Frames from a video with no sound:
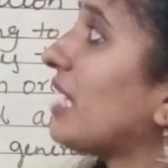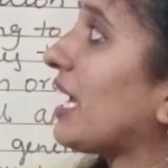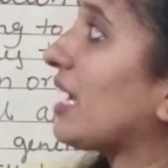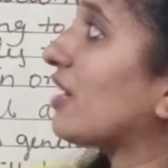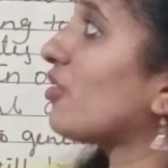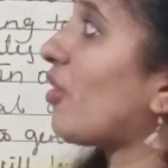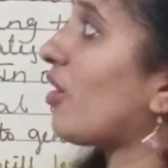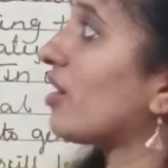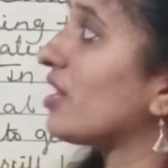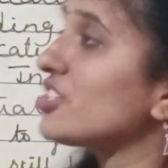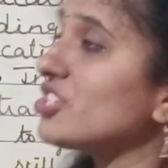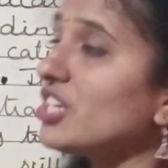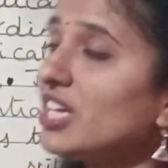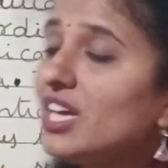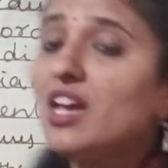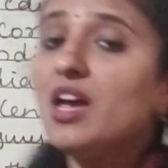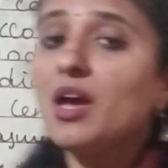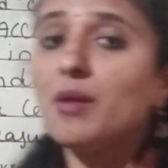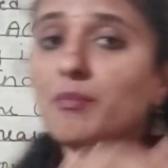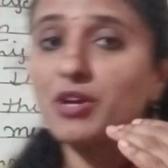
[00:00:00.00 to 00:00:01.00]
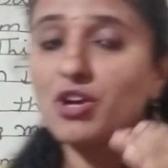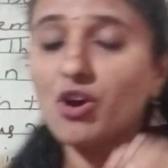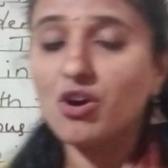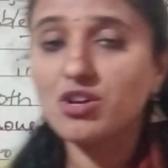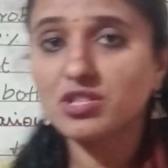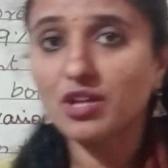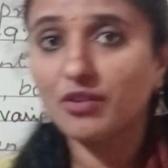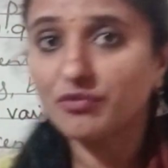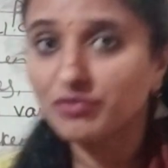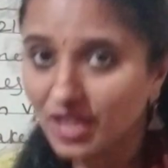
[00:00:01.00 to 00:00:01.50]
technology, because
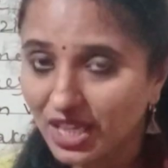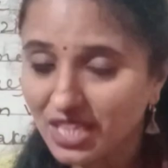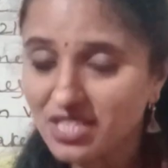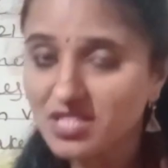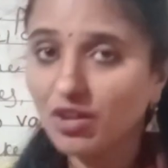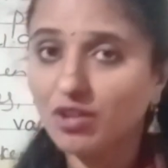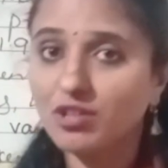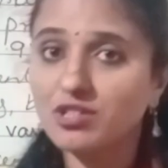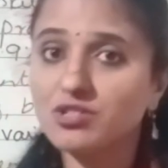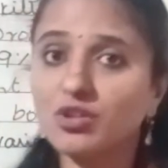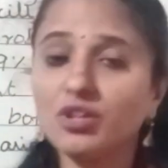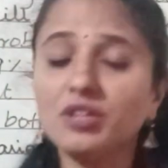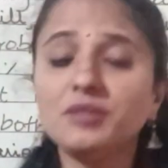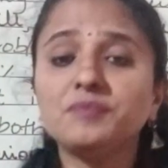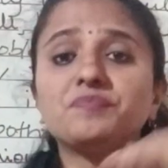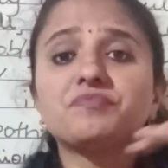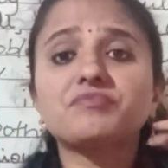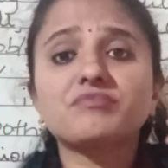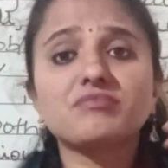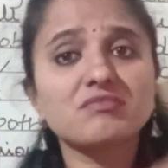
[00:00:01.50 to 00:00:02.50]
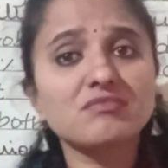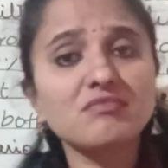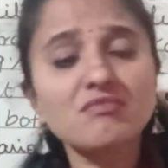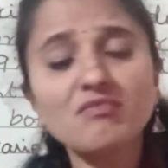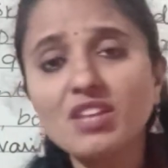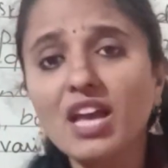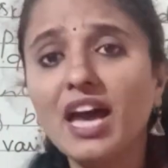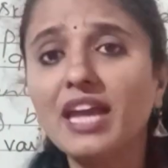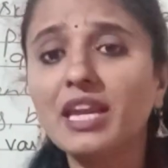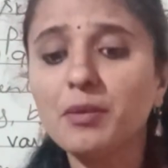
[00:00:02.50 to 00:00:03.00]
of this also
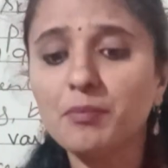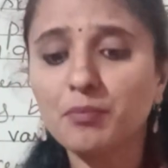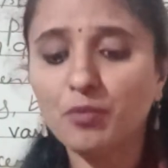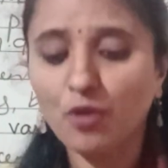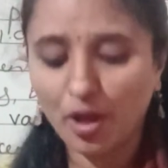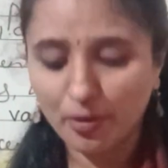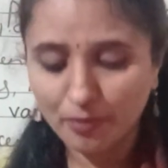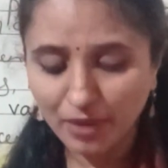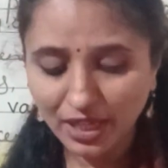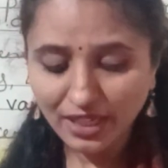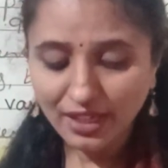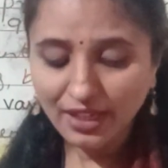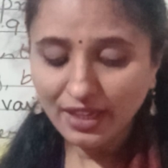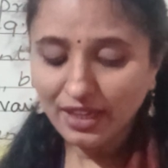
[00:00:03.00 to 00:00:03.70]
unemployment